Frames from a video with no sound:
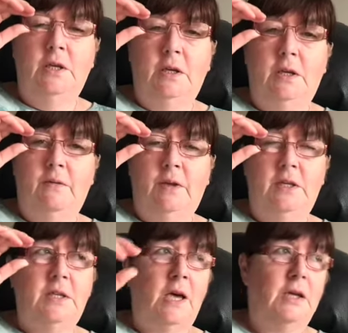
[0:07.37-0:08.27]
Very
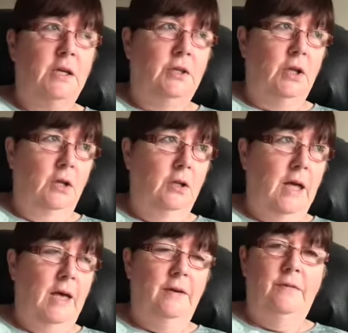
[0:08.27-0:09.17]
dark and dull
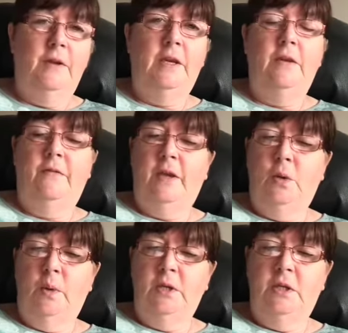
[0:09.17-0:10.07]
and very, very
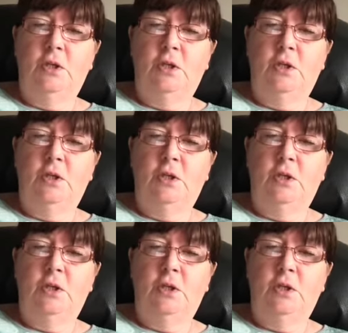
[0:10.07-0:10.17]
windy,